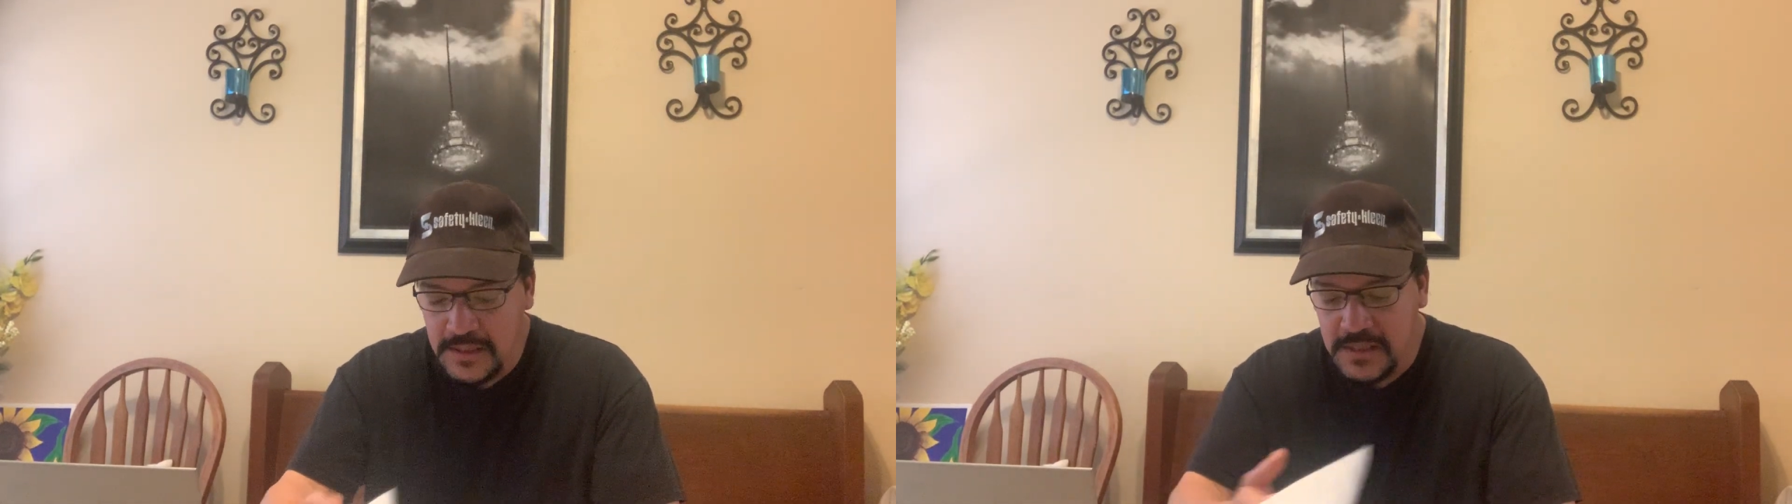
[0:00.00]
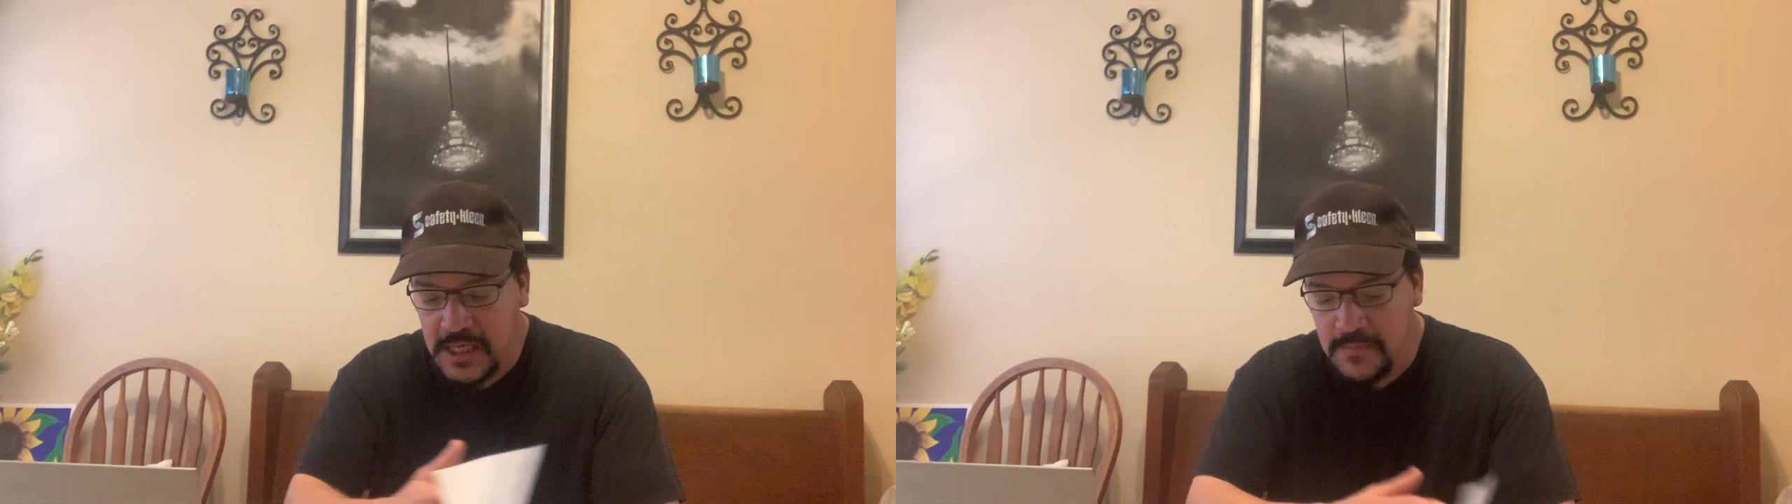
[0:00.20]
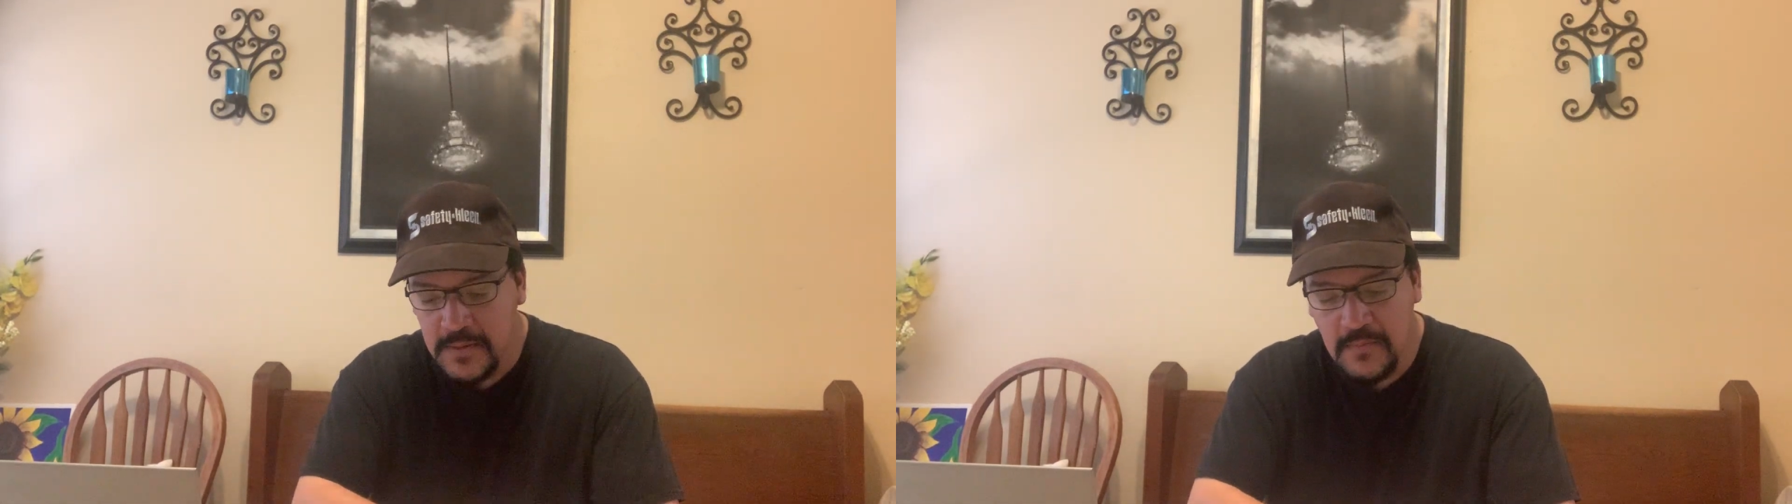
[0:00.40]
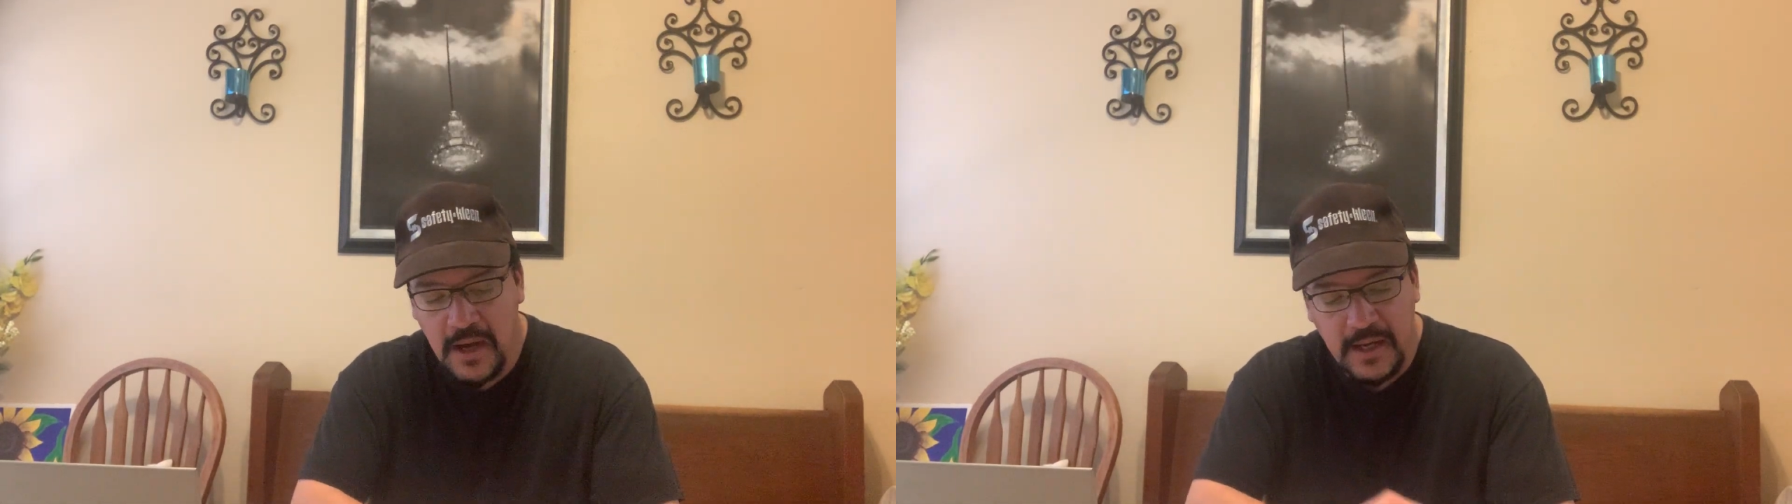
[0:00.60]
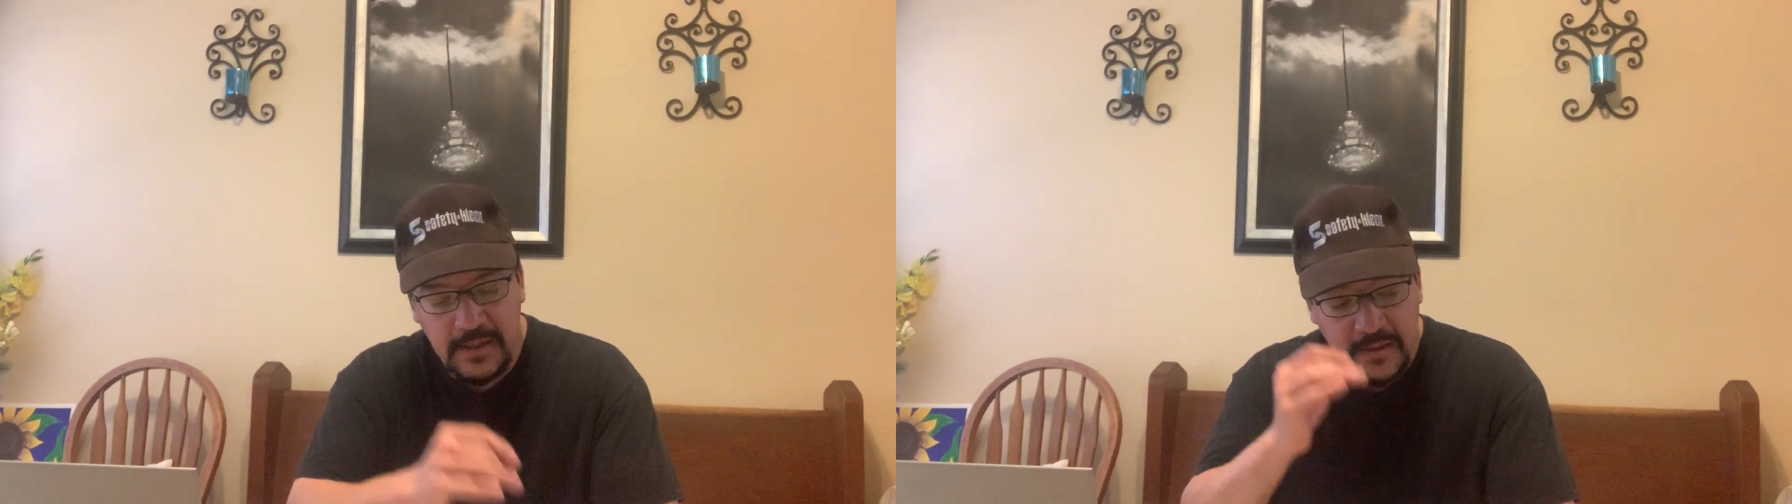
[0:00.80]
Keep in
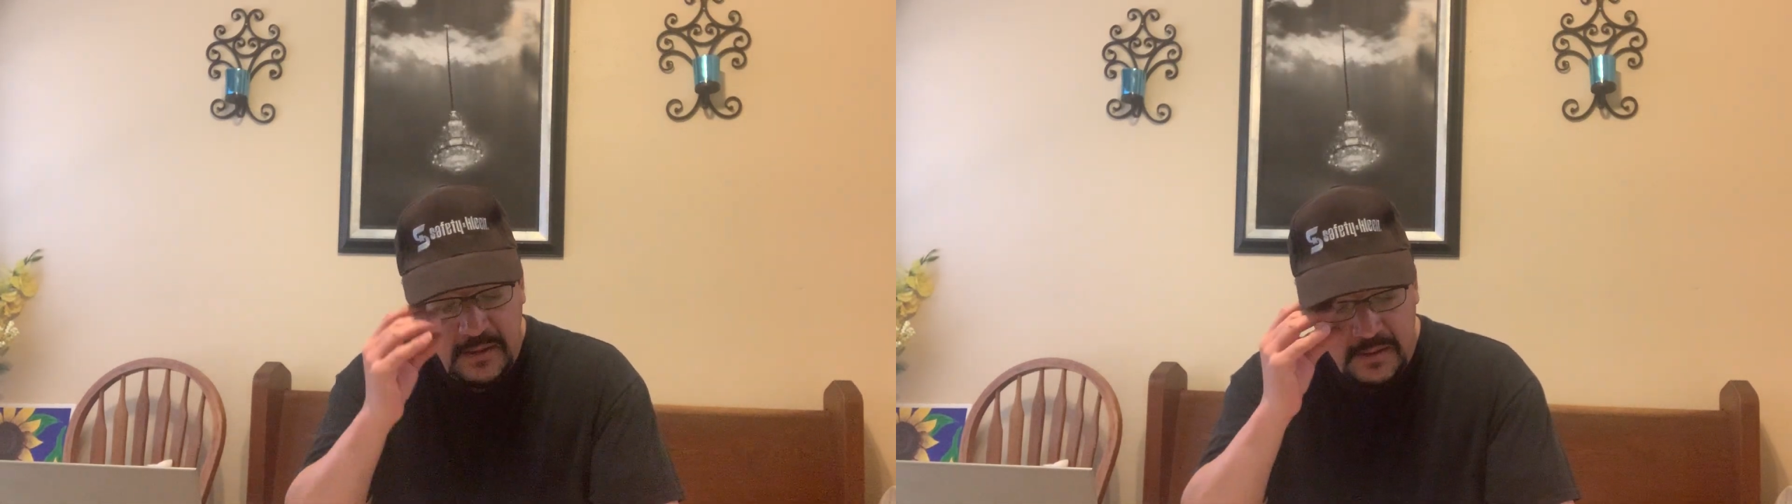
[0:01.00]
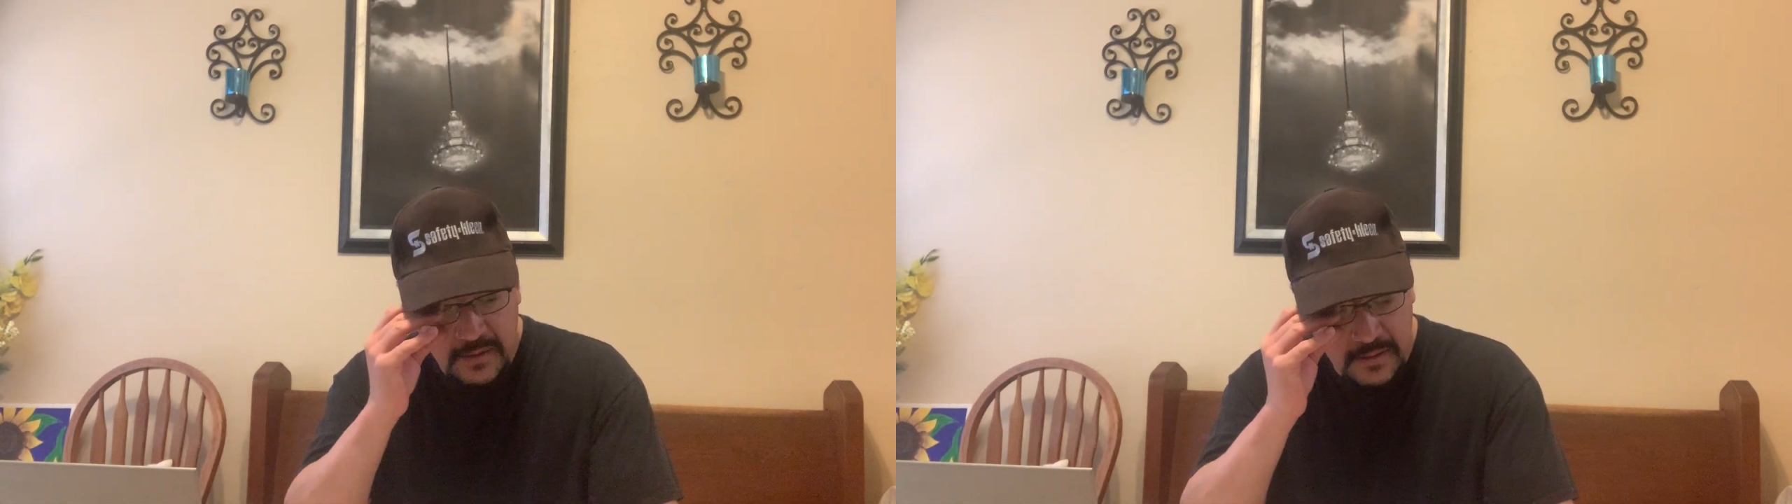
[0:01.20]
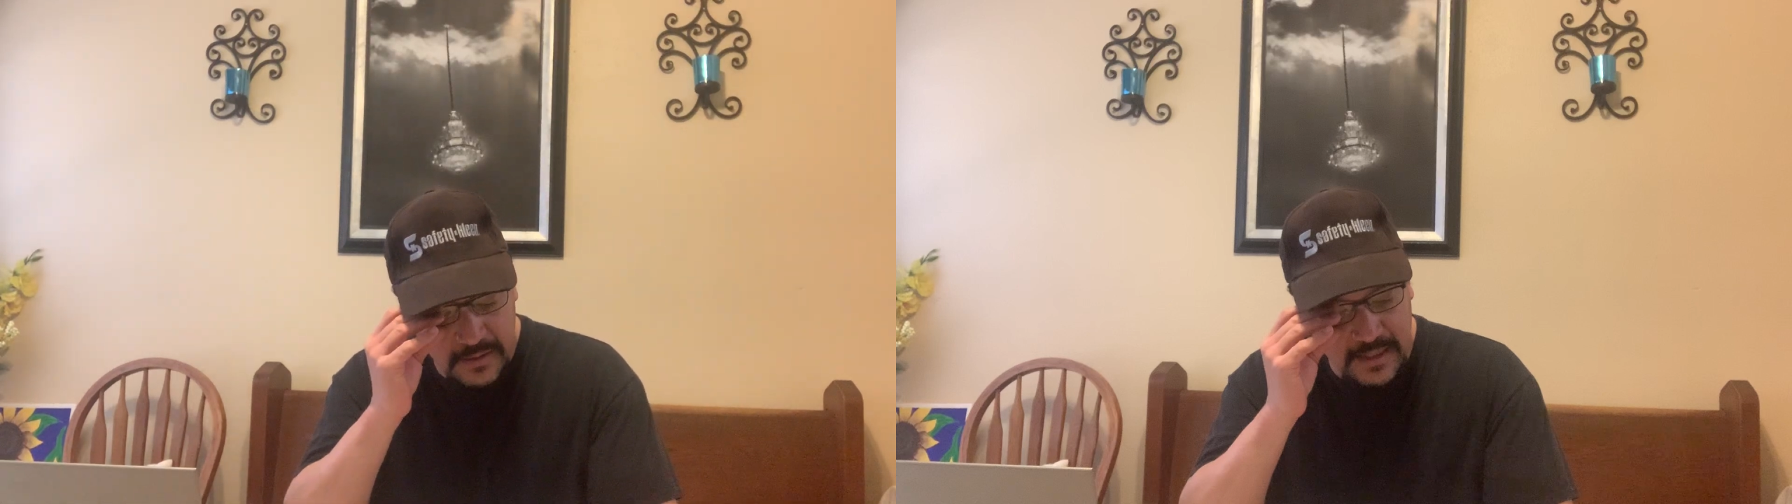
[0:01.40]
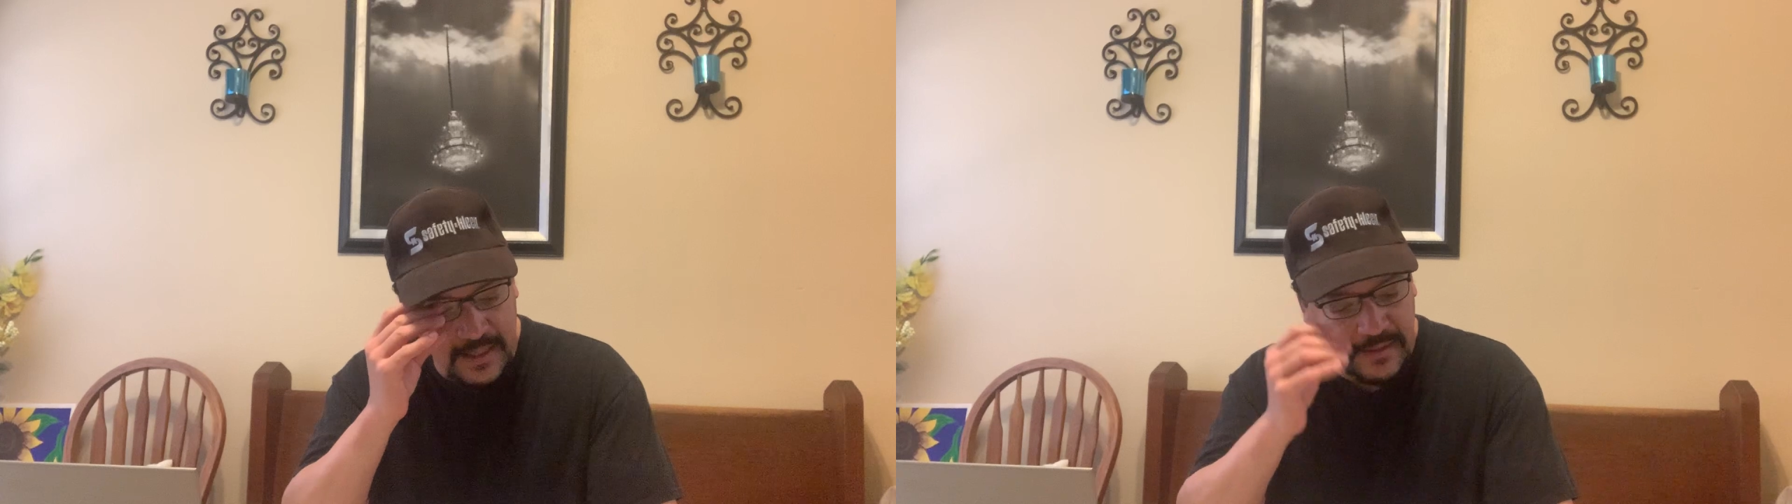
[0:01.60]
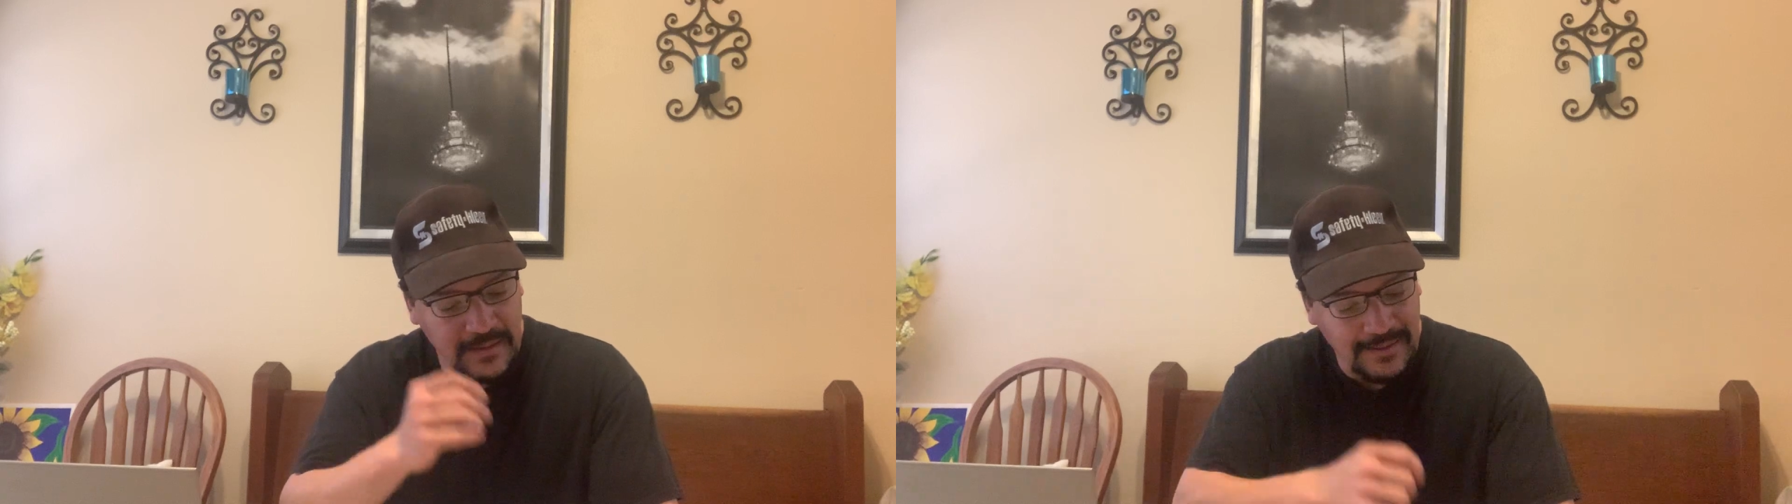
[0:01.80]
mind
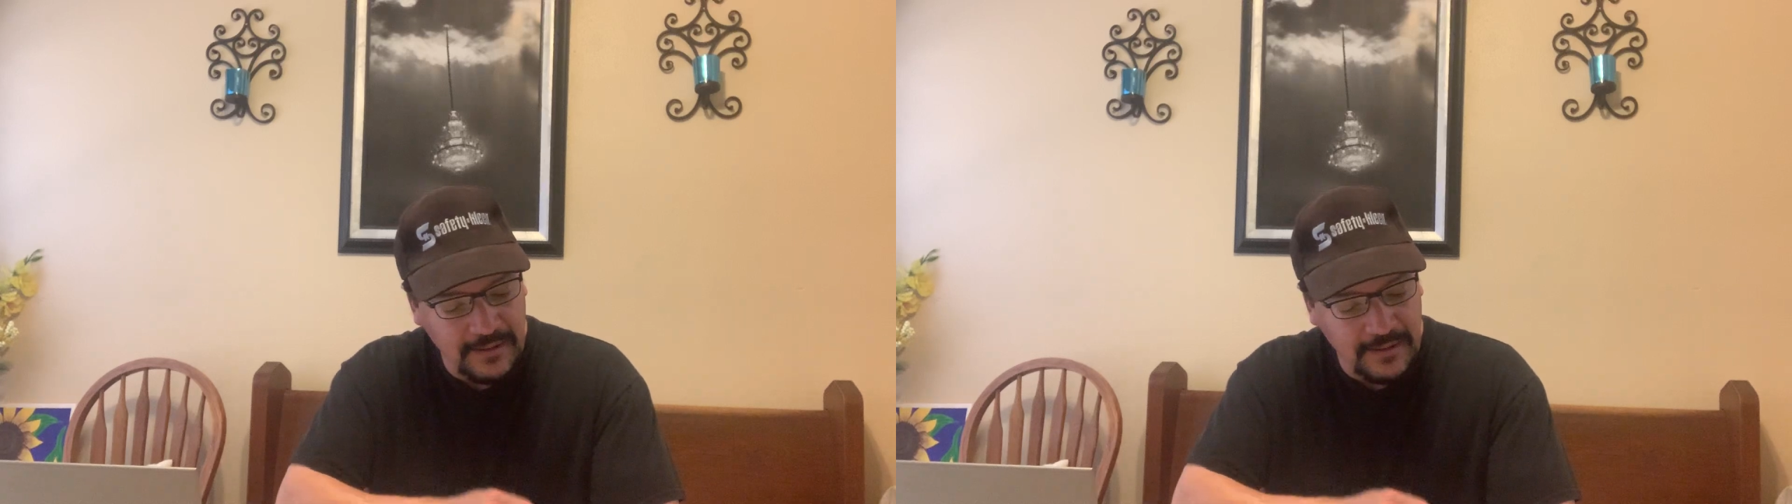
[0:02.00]
that